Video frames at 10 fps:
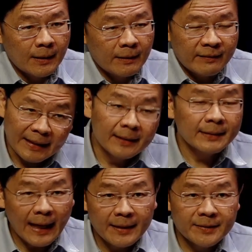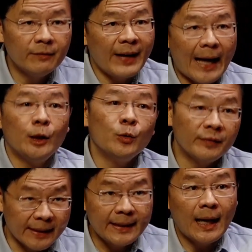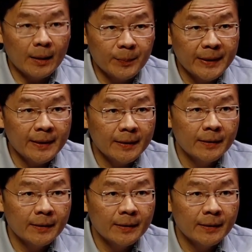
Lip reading: recognize the value of the EIP.